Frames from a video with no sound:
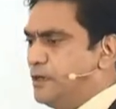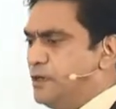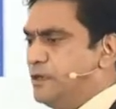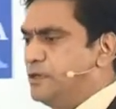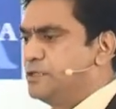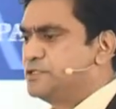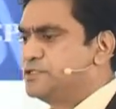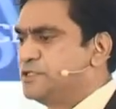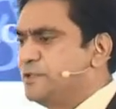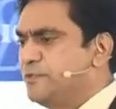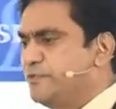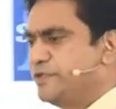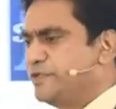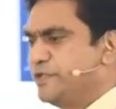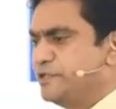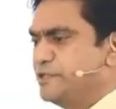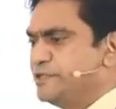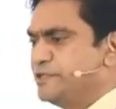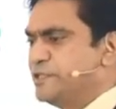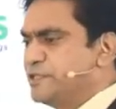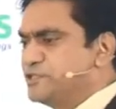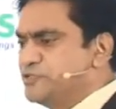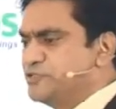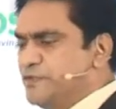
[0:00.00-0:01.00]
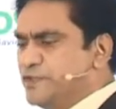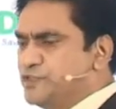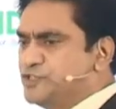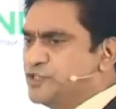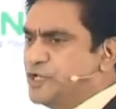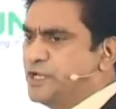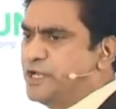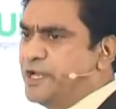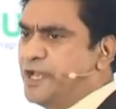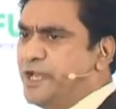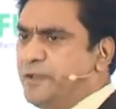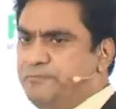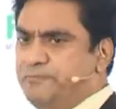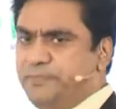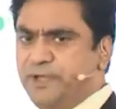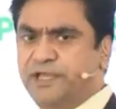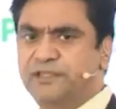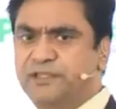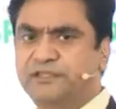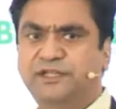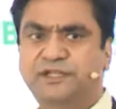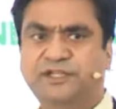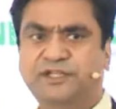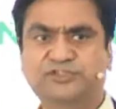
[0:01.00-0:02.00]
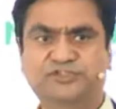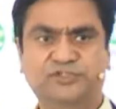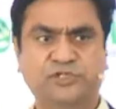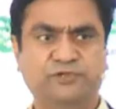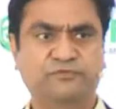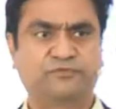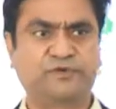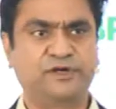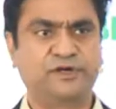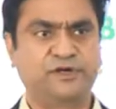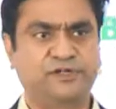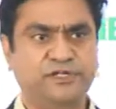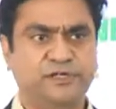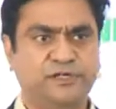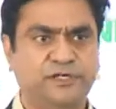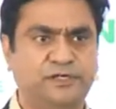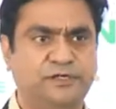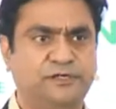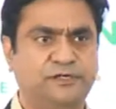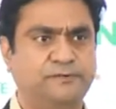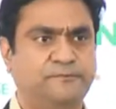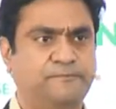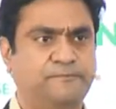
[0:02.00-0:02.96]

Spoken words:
Some of the other things which are happening in the digital frontier,